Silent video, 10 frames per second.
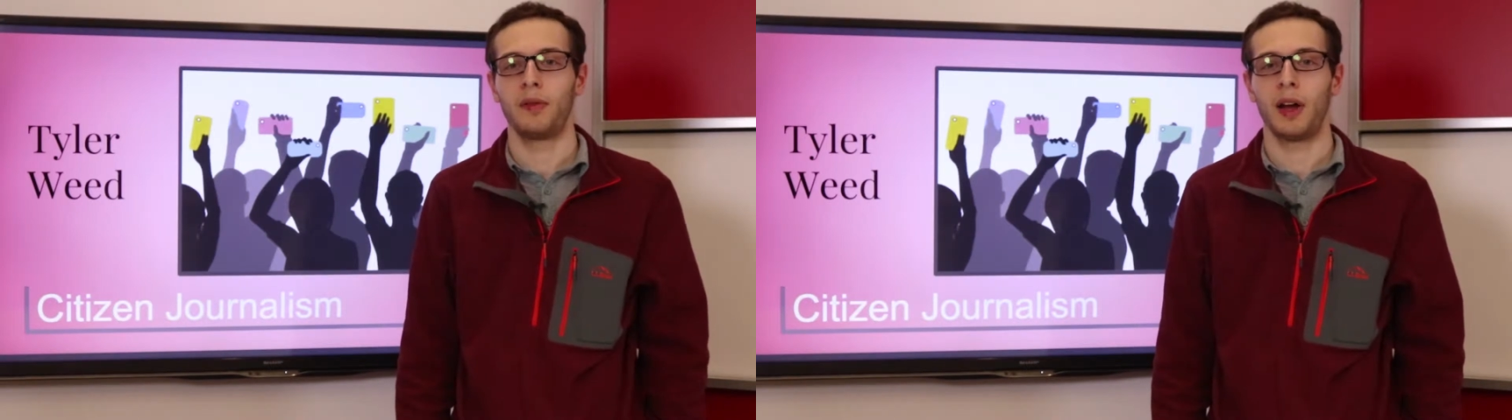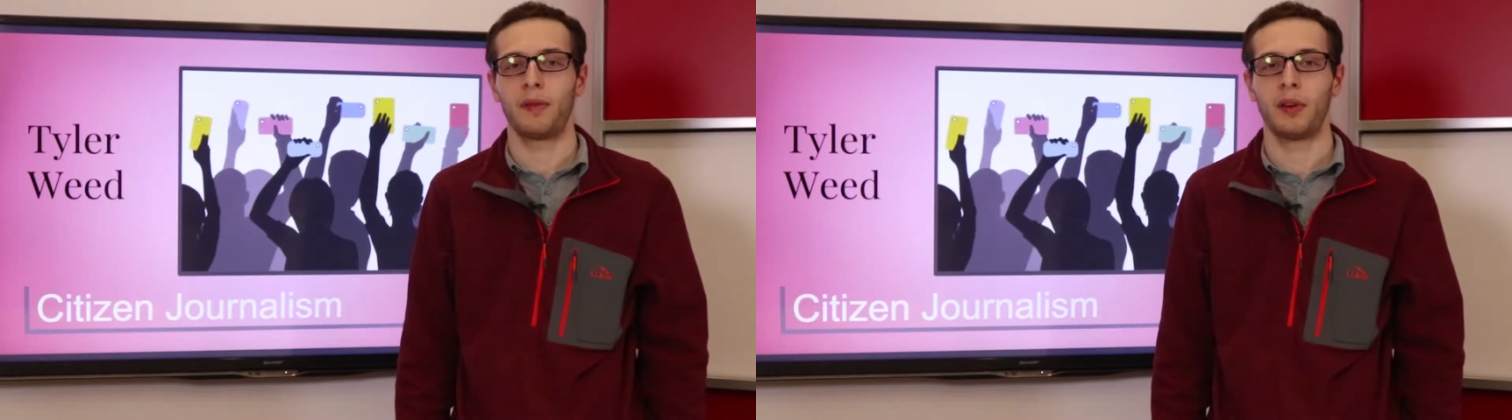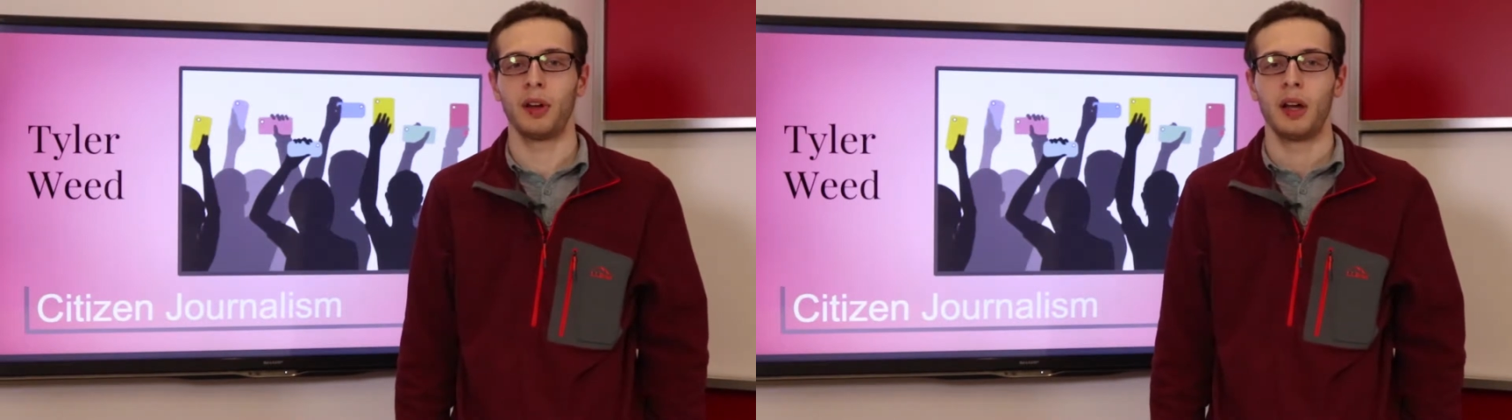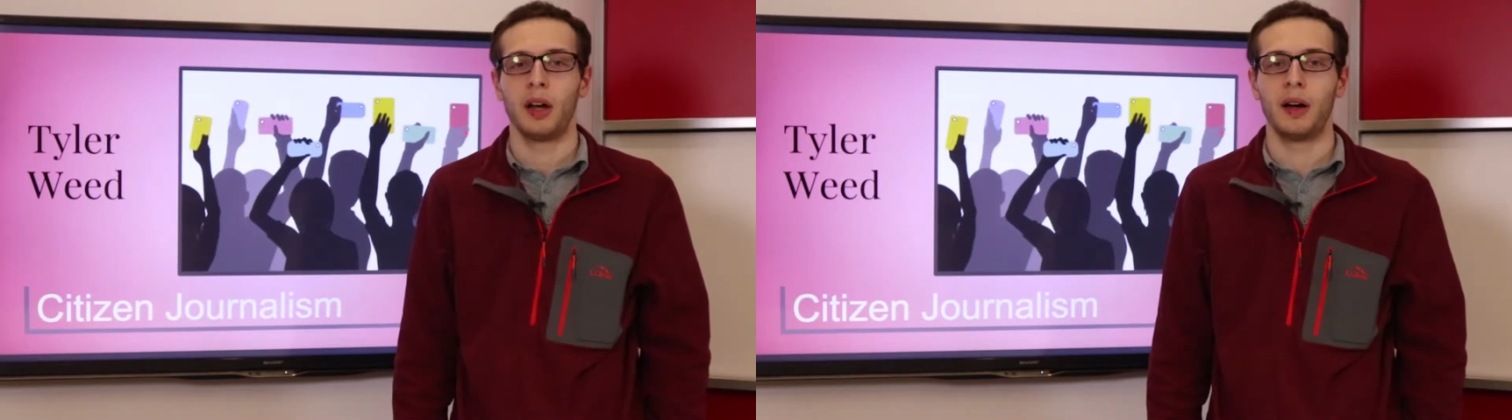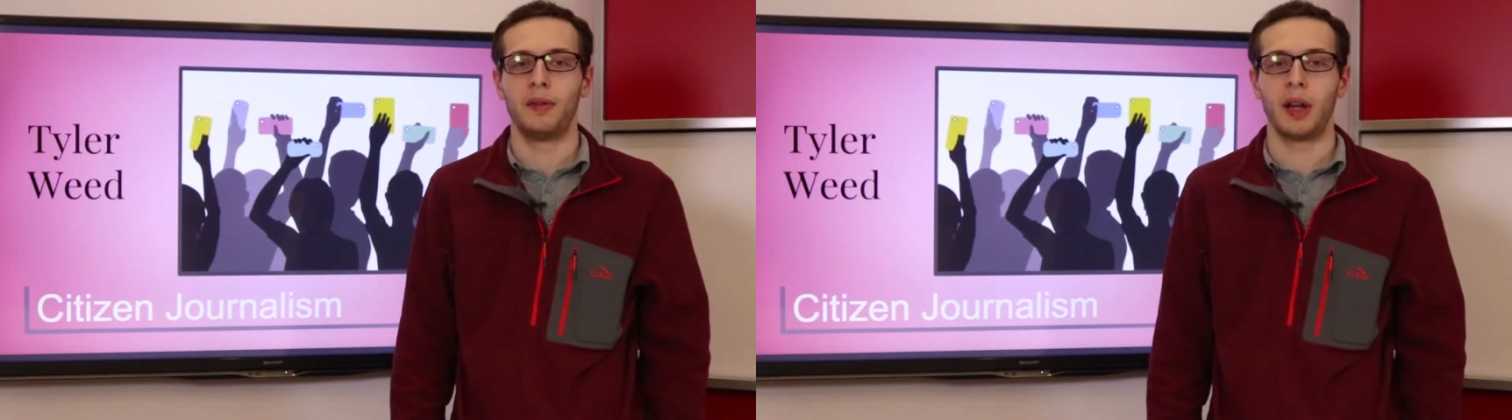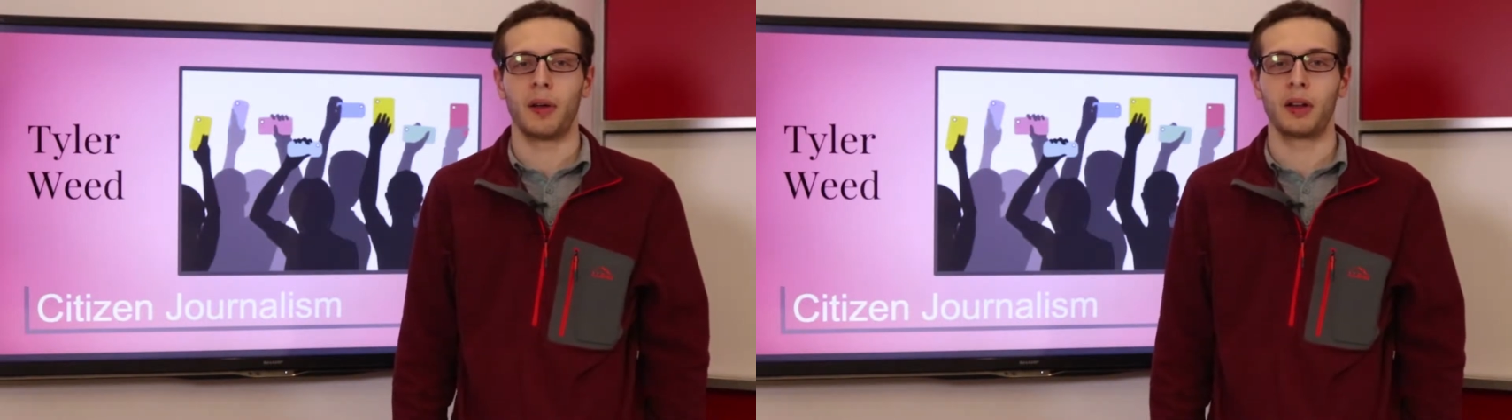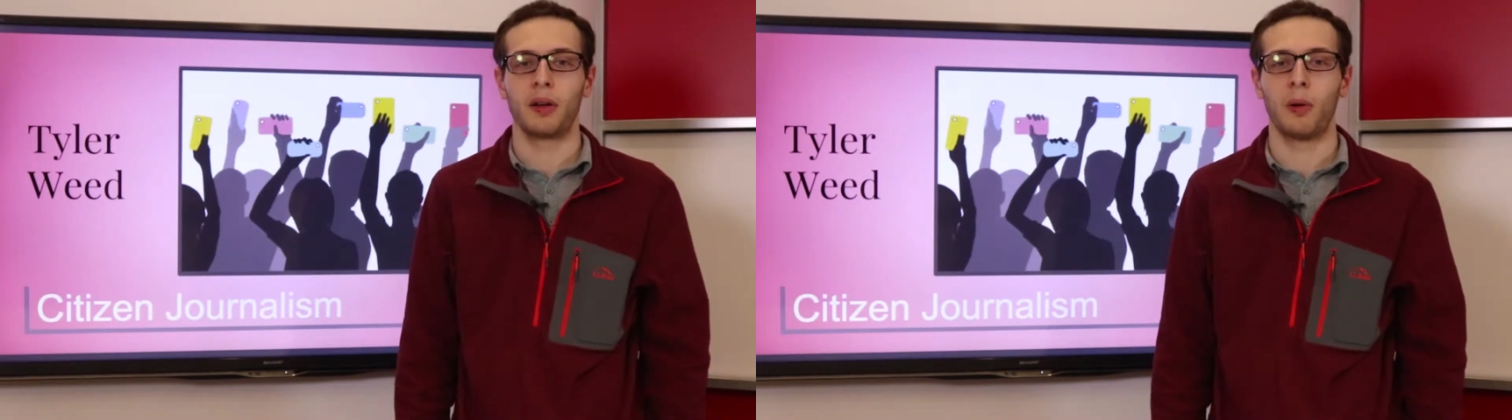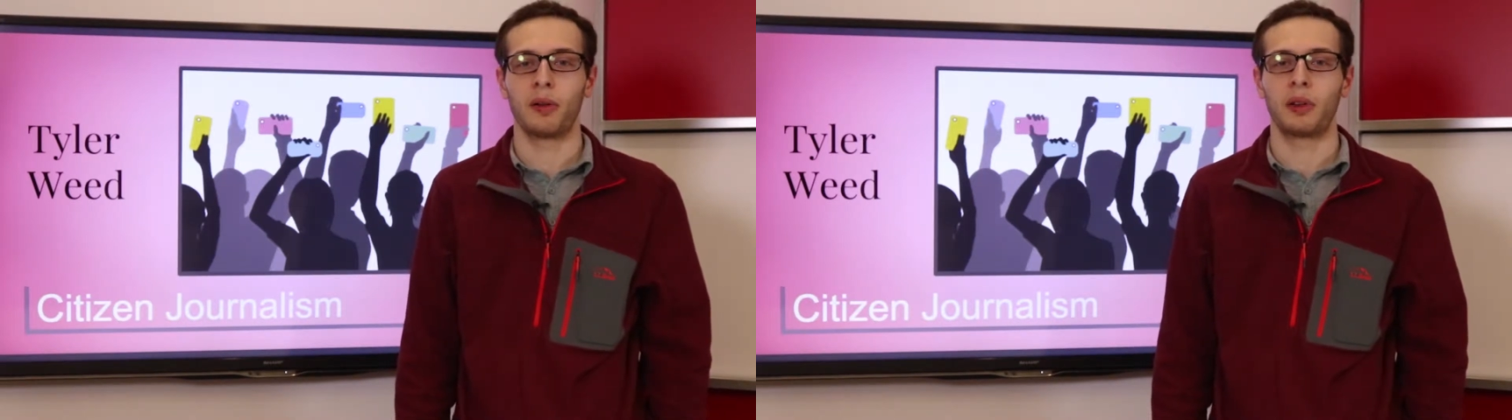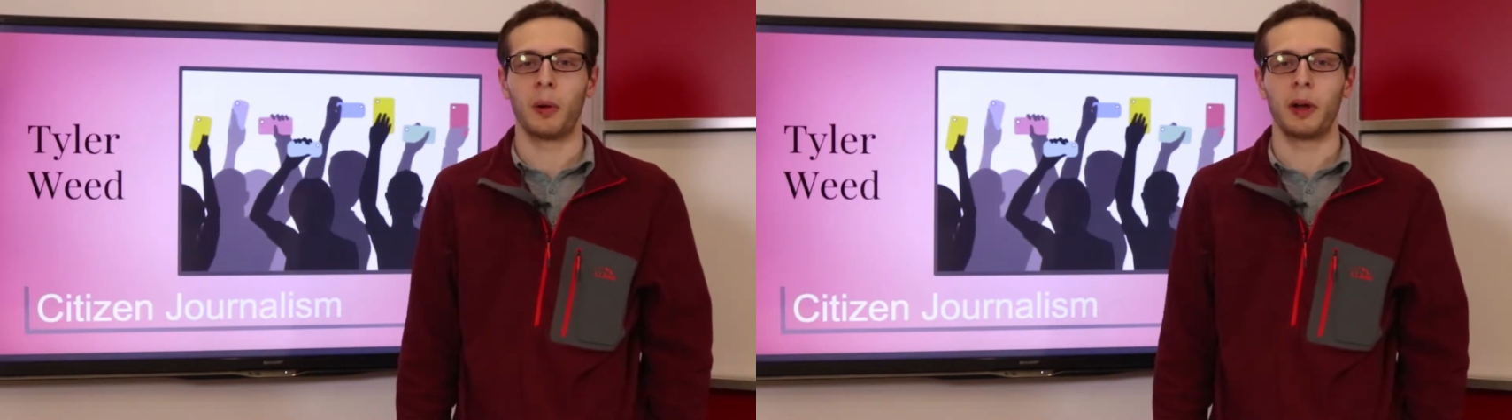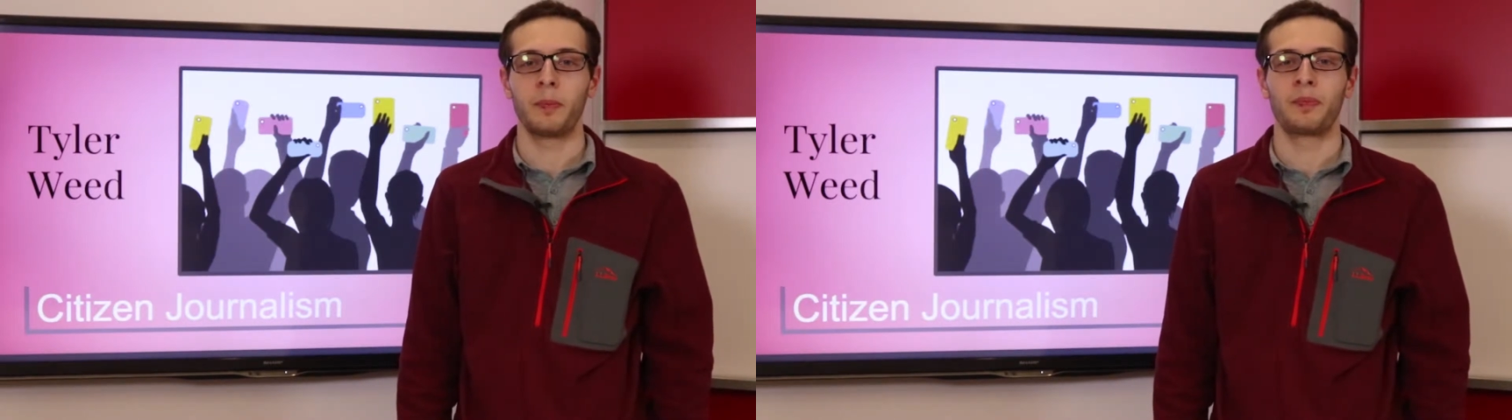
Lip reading: effort of telling the whole story.